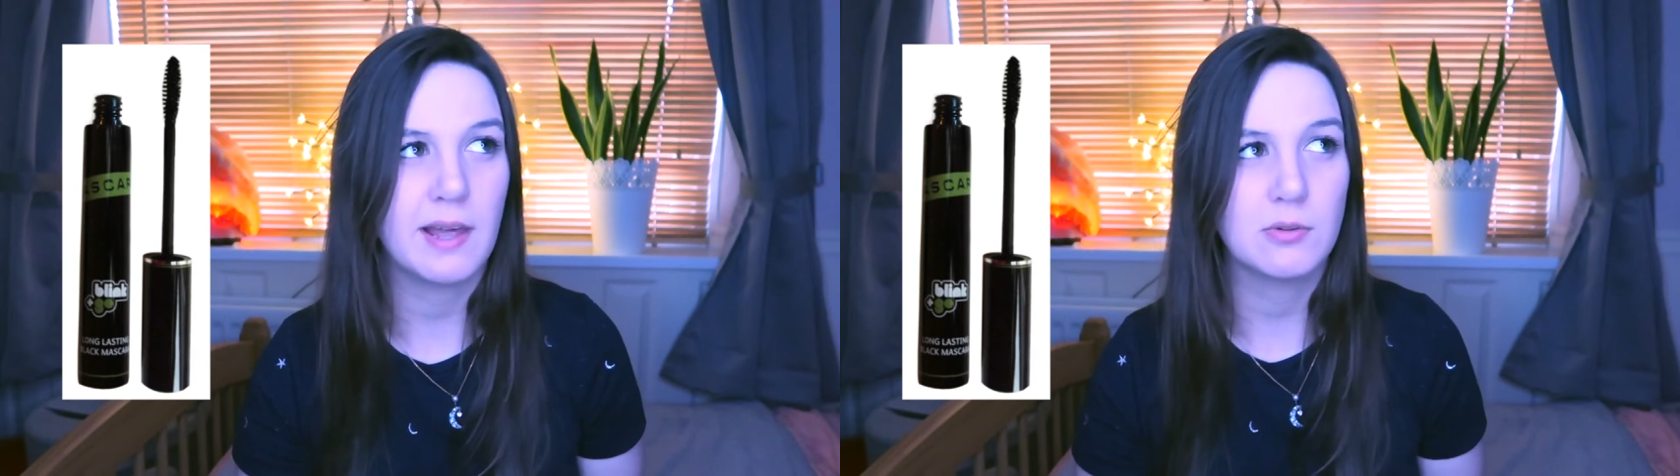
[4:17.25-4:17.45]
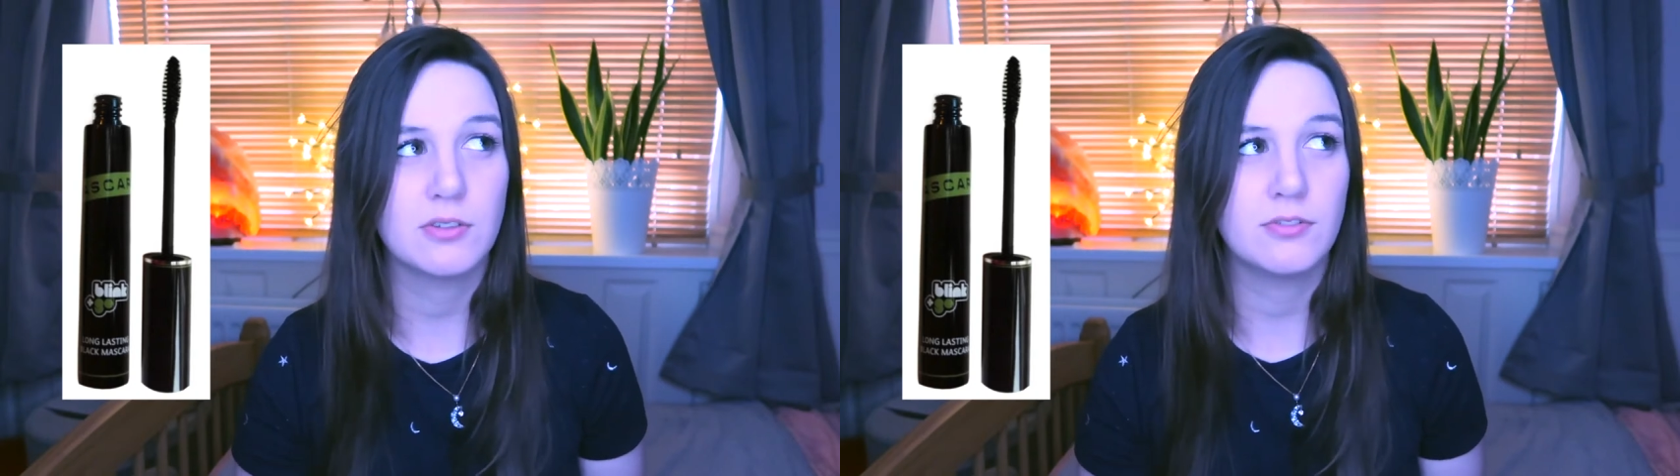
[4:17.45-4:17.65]

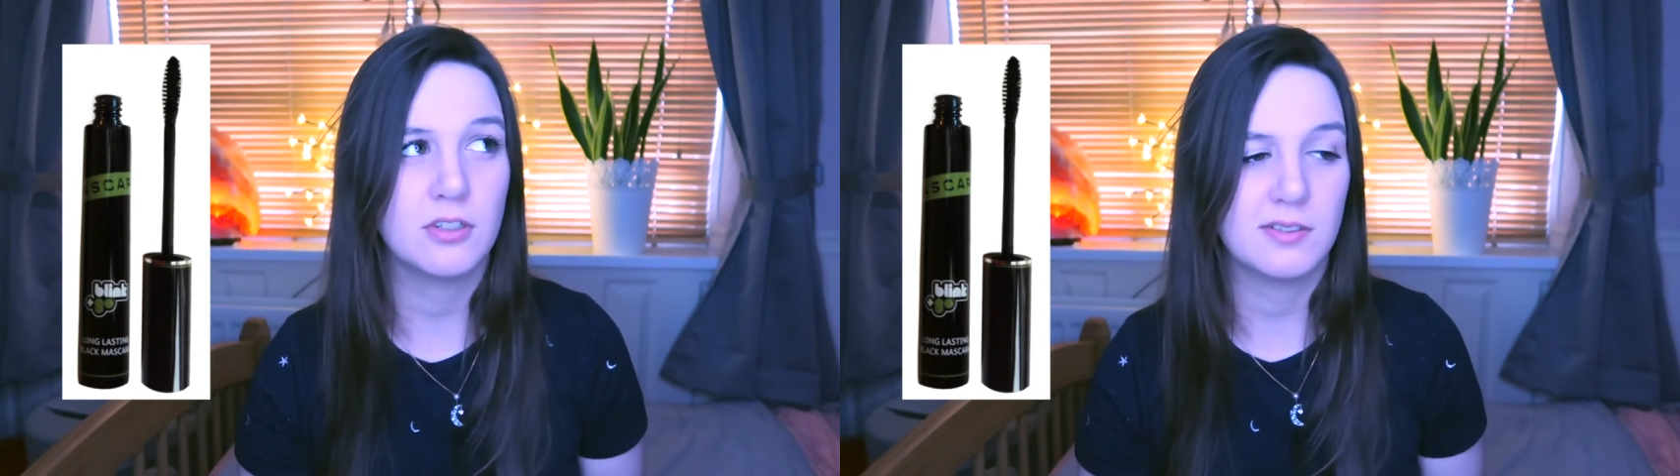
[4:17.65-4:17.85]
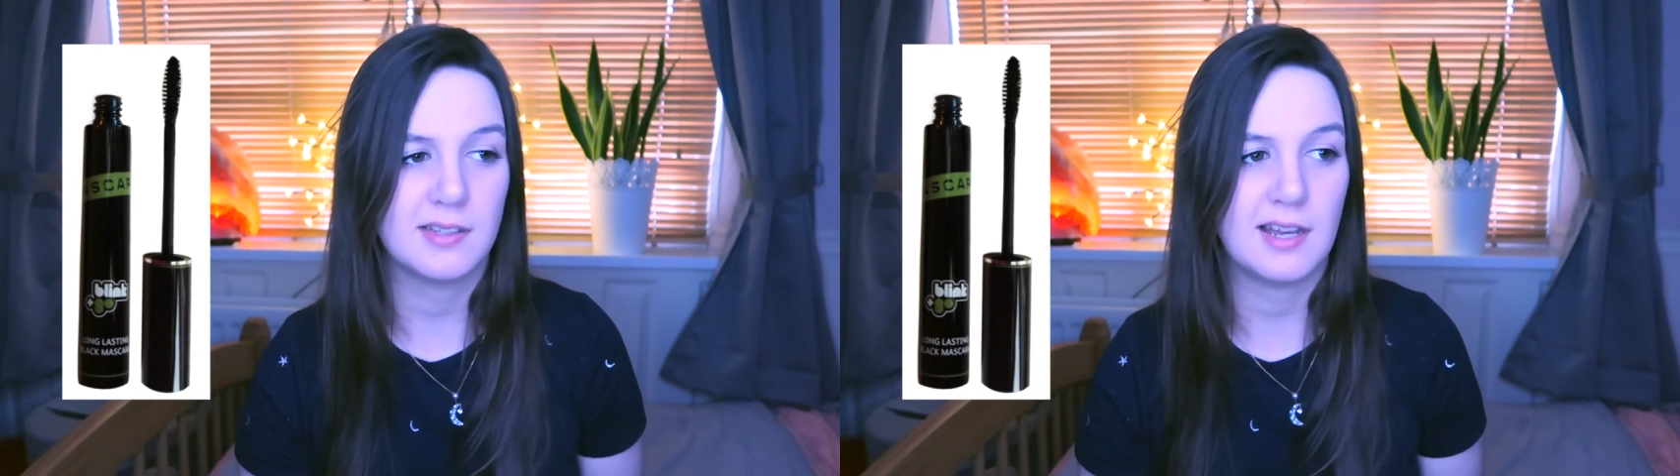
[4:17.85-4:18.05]
That was a
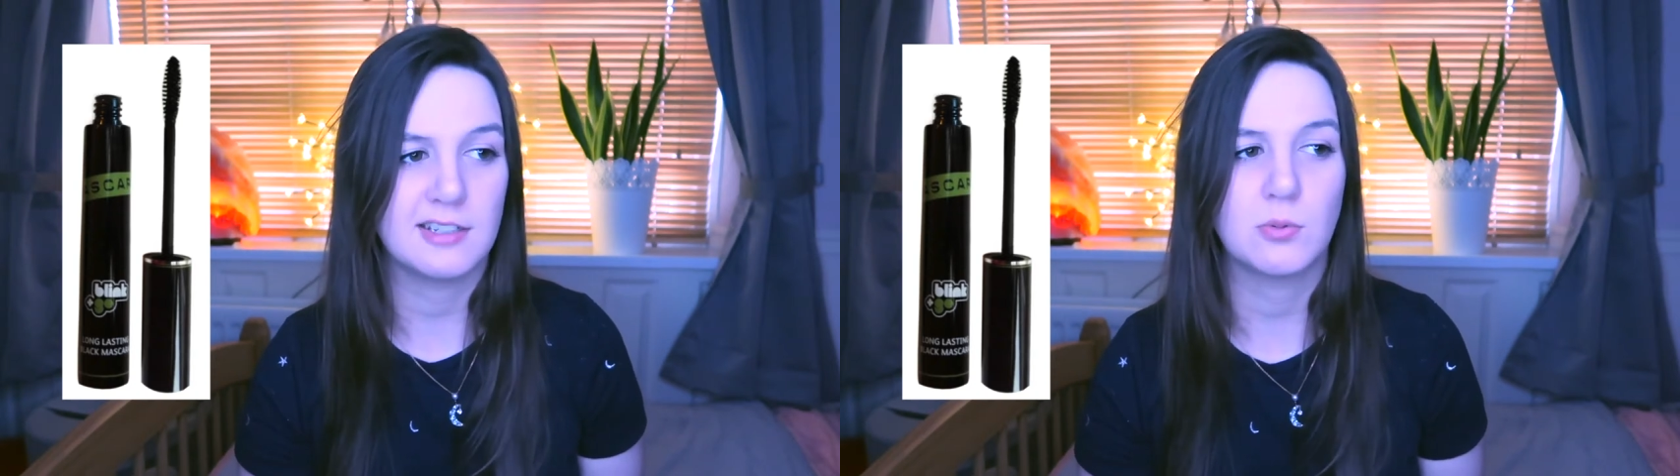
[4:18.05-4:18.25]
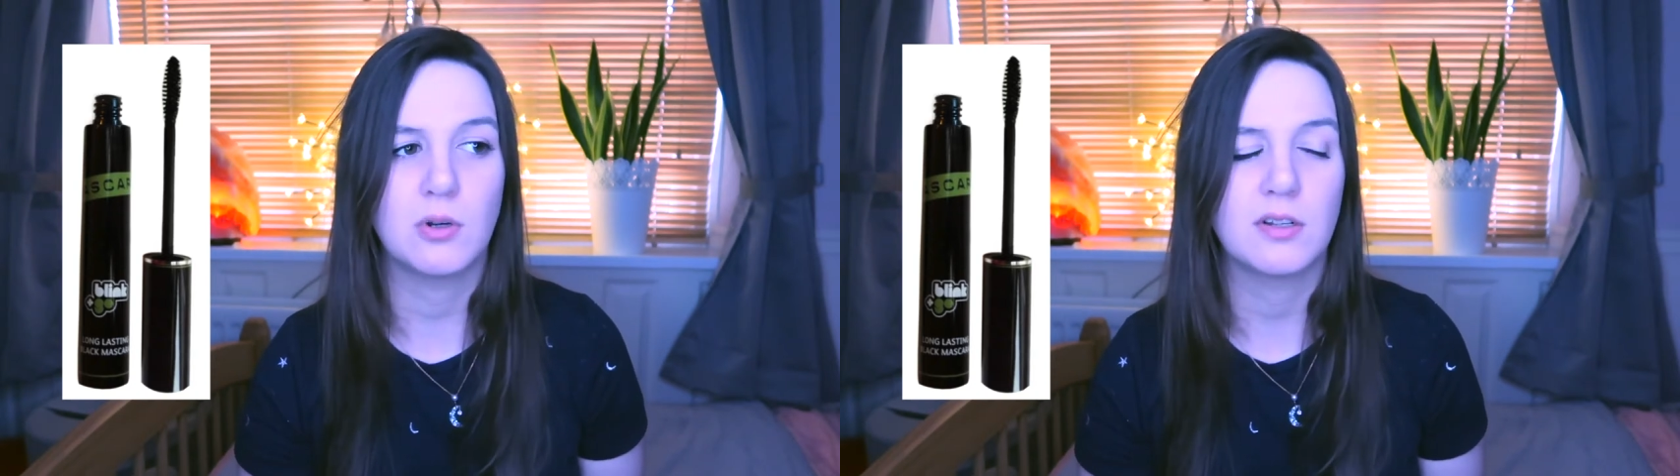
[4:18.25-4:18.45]
full
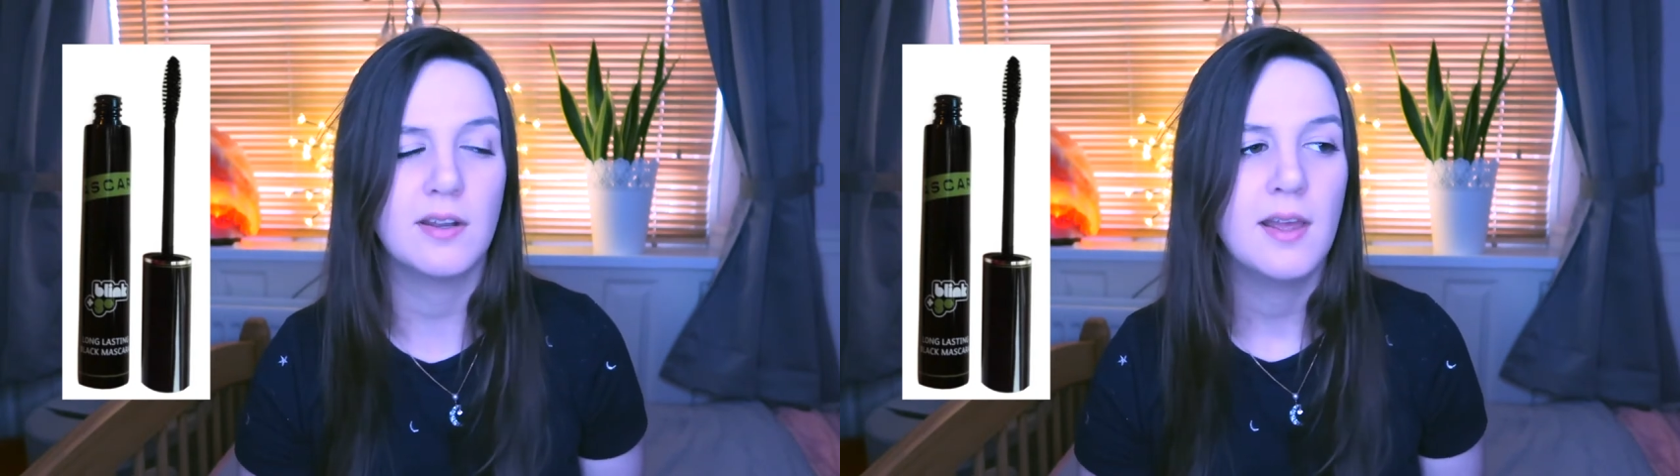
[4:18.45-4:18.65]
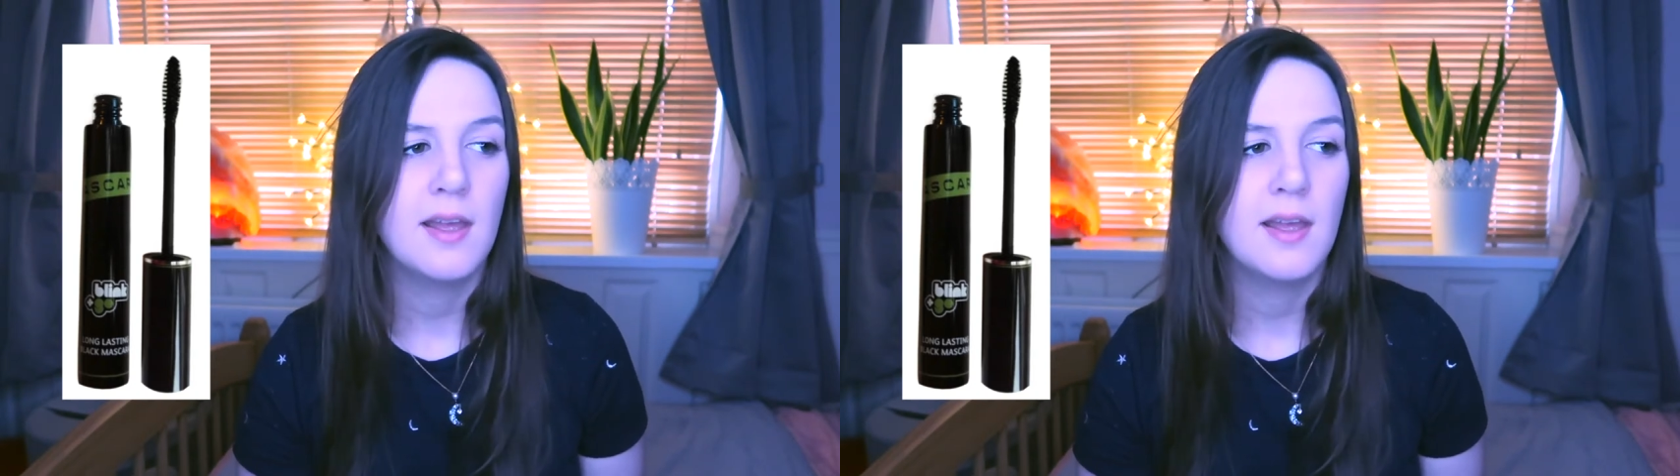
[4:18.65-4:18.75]
size one.